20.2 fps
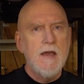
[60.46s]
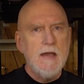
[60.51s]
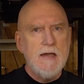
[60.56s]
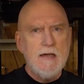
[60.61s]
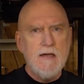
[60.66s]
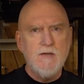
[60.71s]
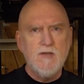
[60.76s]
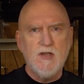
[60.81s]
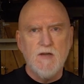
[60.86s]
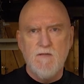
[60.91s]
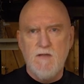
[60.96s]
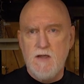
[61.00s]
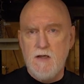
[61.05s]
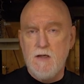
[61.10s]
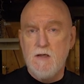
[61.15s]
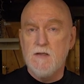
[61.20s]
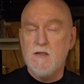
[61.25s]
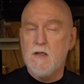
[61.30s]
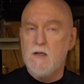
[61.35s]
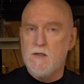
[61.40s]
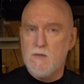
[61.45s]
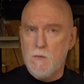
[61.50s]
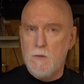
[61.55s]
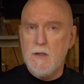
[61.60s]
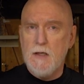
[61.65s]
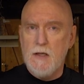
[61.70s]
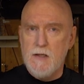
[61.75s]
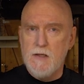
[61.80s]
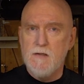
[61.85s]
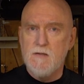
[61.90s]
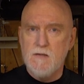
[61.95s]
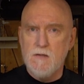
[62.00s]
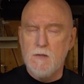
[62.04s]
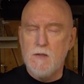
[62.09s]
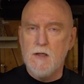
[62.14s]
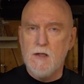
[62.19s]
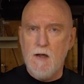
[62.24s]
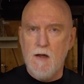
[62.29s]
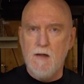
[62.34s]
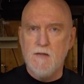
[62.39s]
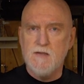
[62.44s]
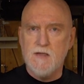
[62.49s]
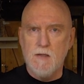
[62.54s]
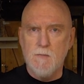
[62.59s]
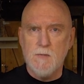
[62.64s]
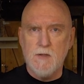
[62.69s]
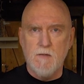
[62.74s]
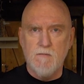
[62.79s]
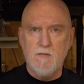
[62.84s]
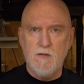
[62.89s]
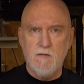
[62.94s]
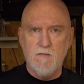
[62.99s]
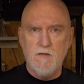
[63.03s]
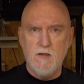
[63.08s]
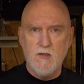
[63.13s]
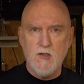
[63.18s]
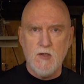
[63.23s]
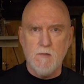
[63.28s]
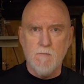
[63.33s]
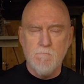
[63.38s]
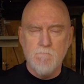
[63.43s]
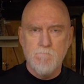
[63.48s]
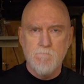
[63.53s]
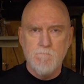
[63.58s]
Each of these is related to the concept of division.